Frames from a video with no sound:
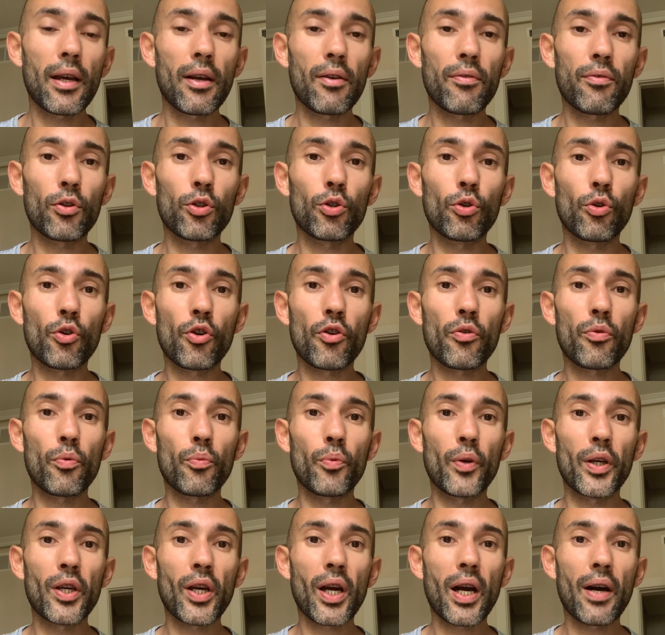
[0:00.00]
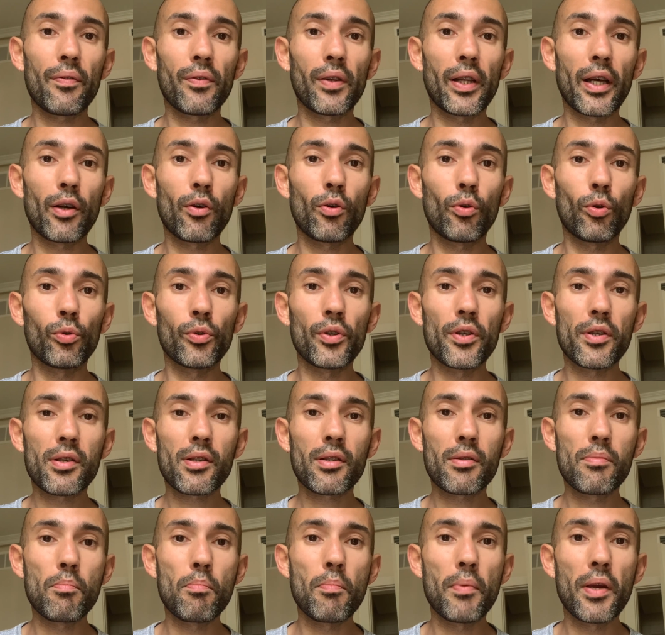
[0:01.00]
photography when you have like all these
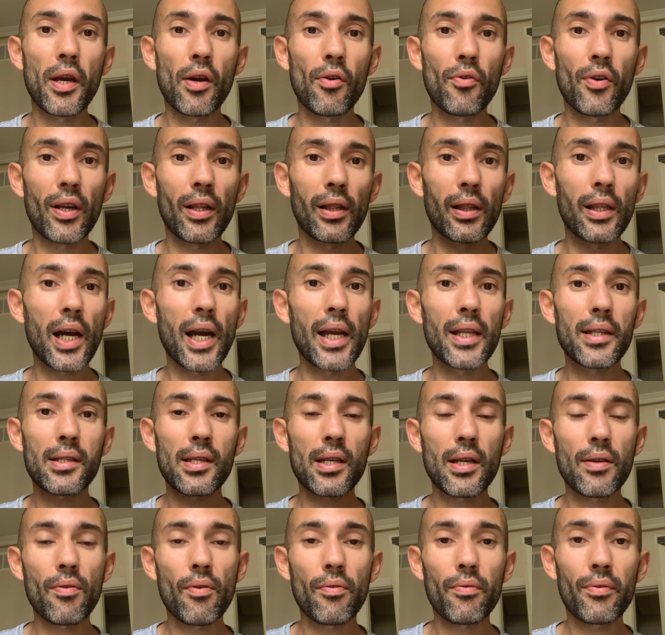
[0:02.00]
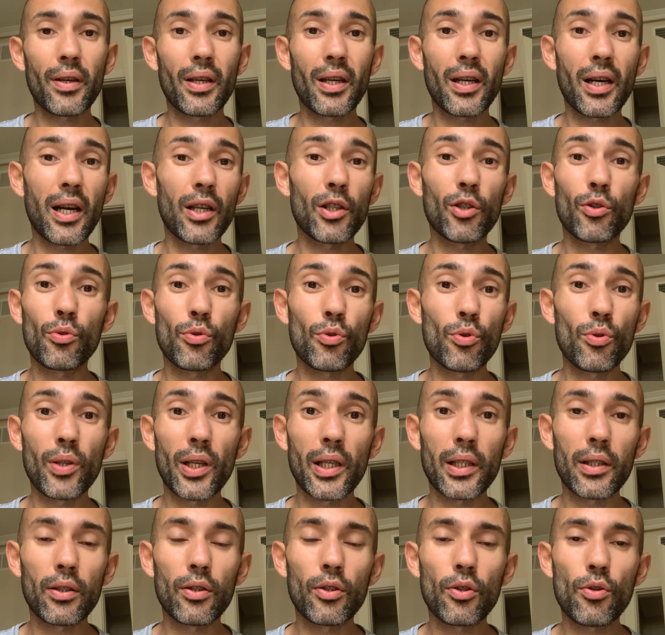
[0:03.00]
smearing lights and everything. I don't do
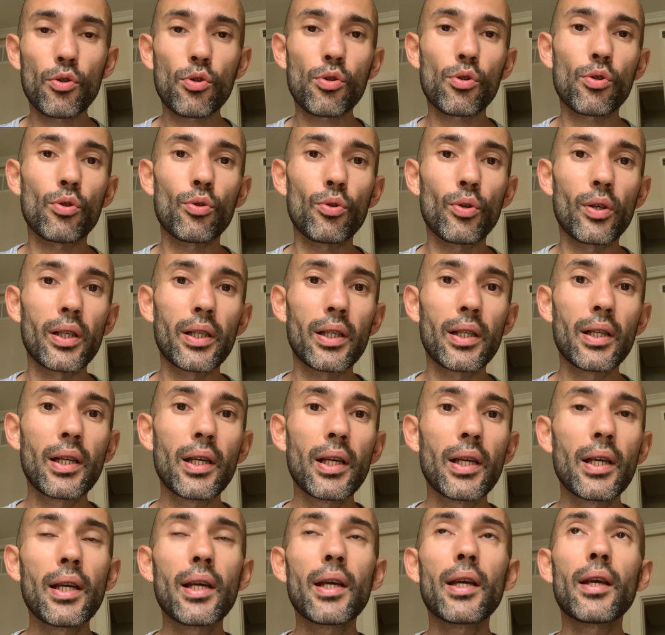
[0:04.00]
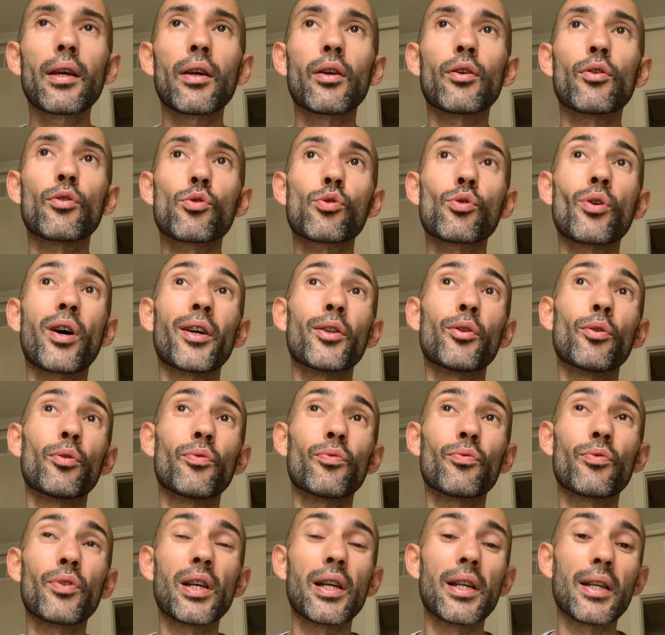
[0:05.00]
that, you know. So you know, so I
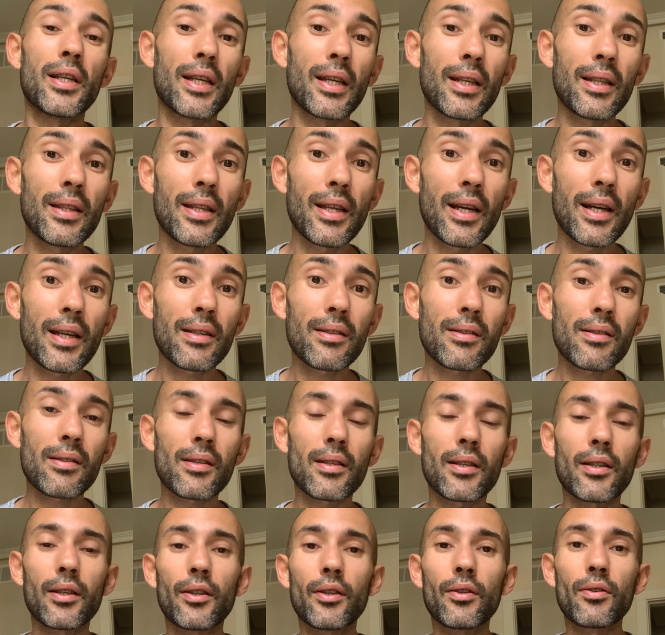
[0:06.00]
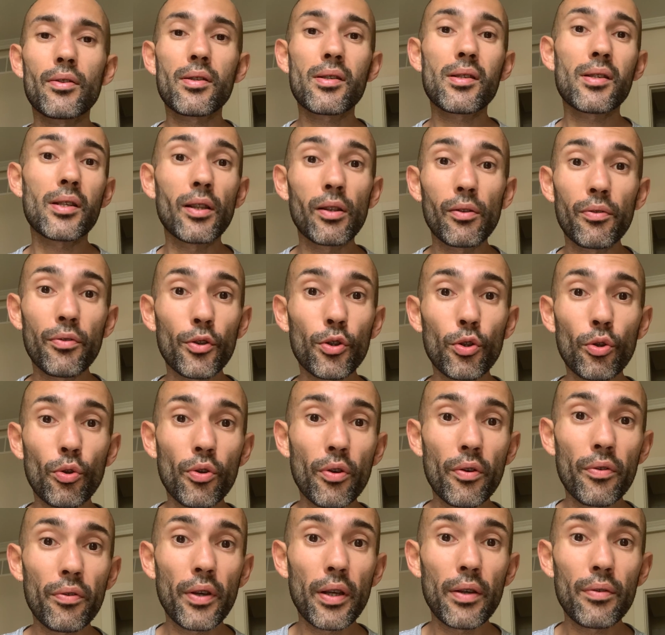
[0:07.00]
don't really need that. Still
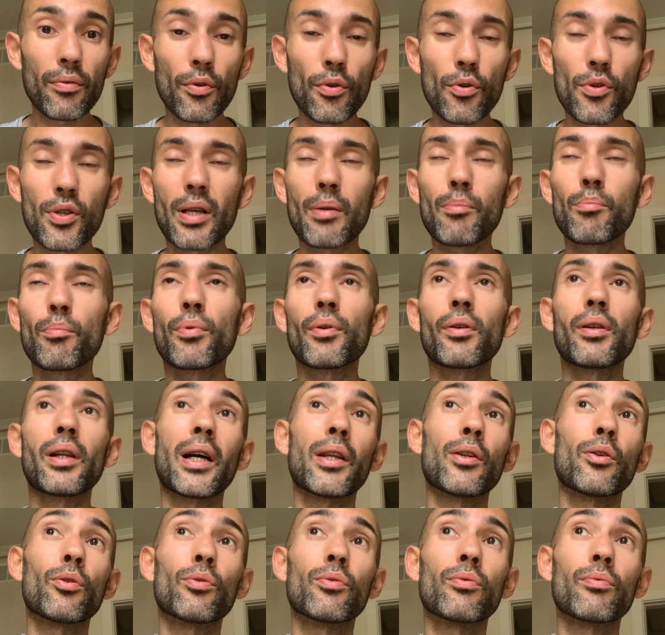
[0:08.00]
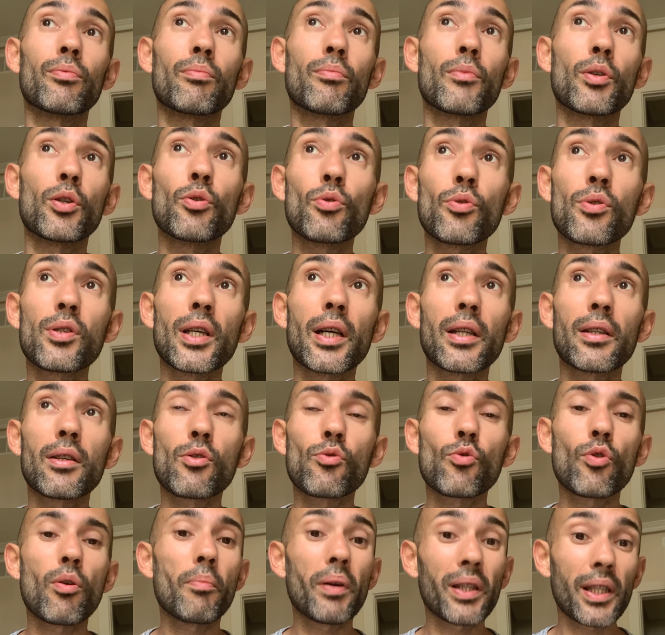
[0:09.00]
photography, for example, I don't use that as
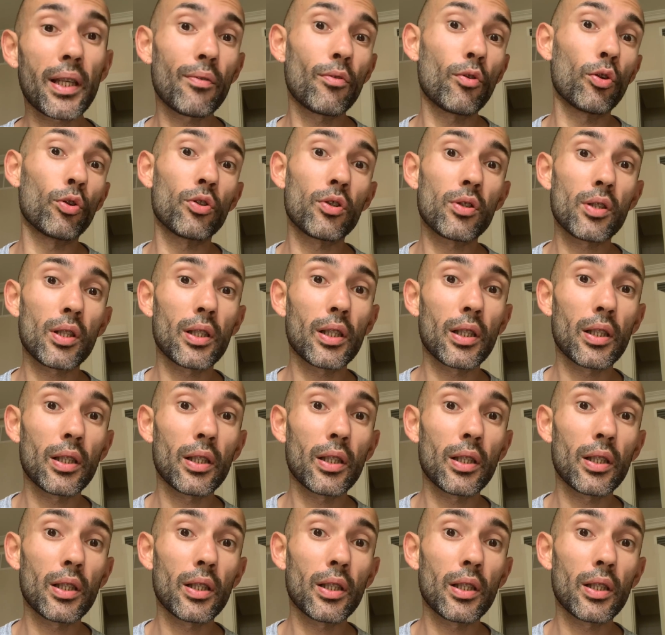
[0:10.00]
well, but I've got